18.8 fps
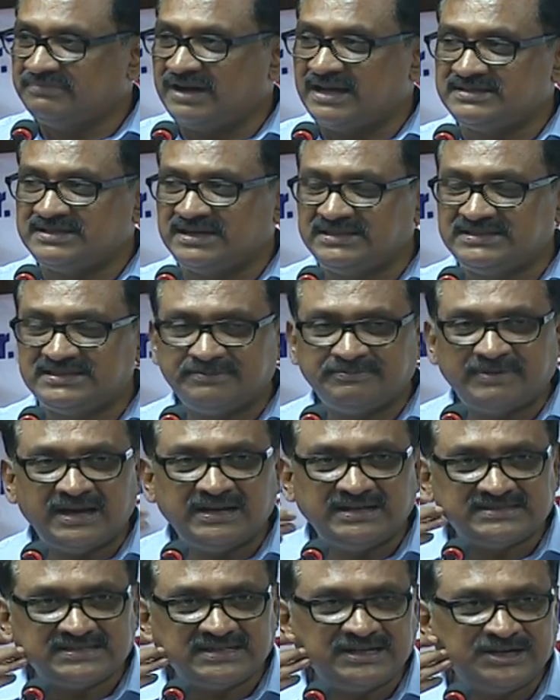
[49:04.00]
by
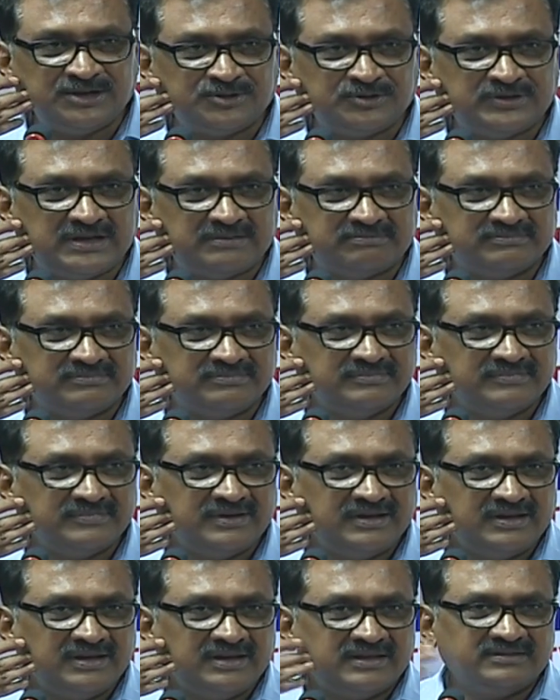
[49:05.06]
listening to them,
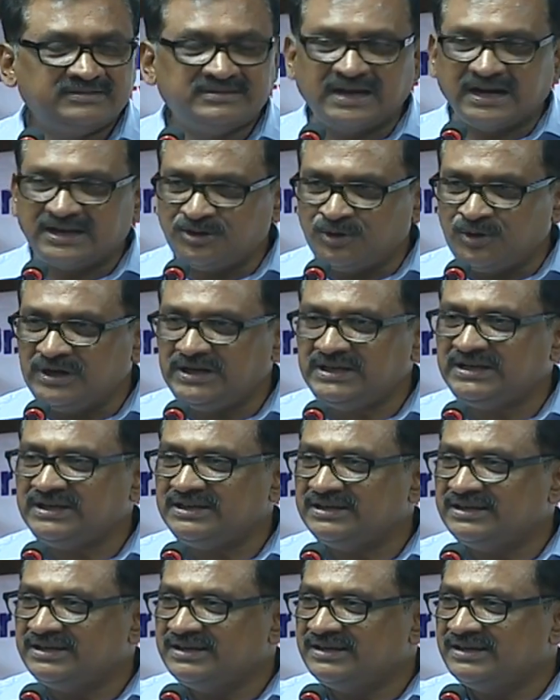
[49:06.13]
that only
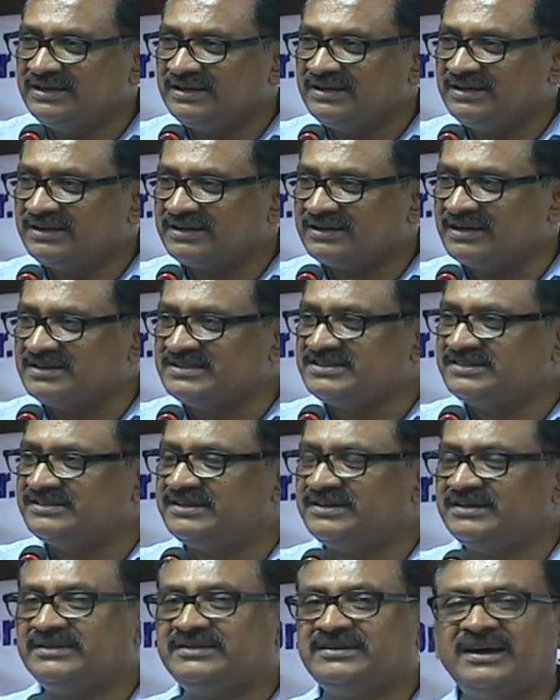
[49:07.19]

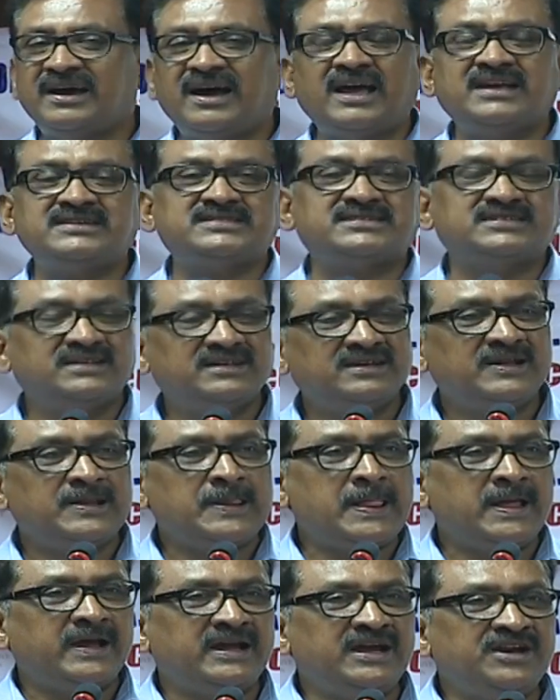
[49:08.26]
considered as
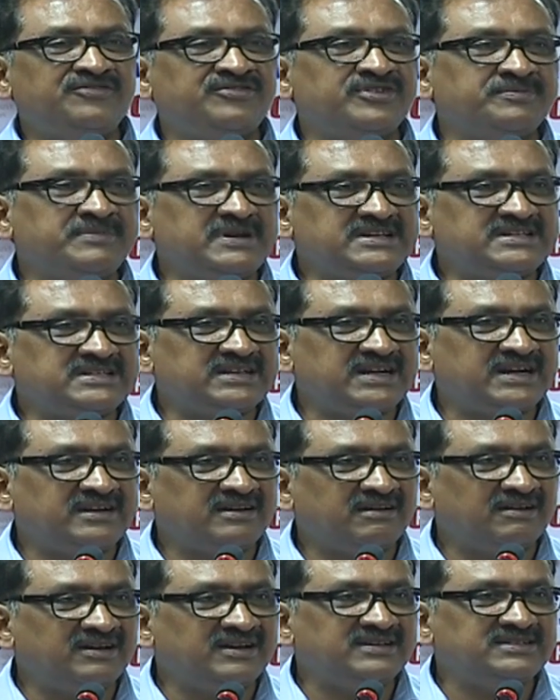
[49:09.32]
information and
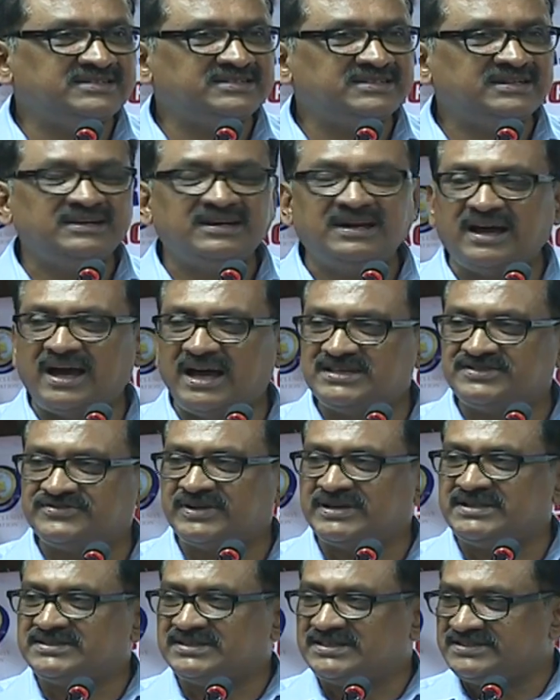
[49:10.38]
knowledge as
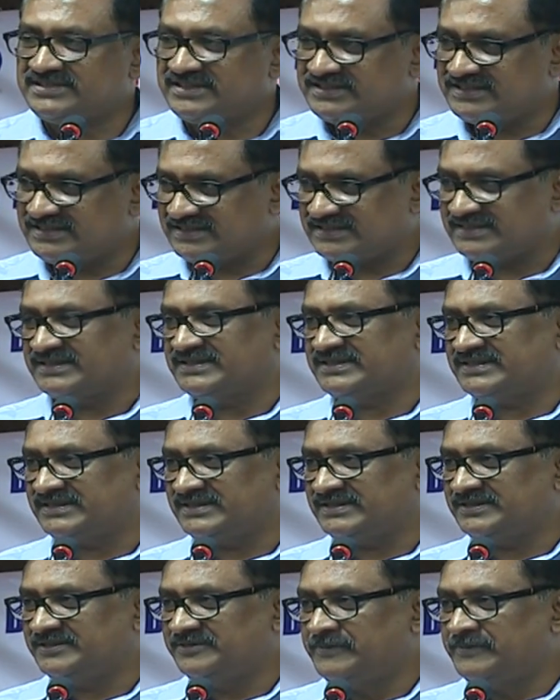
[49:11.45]
far as research is concerned.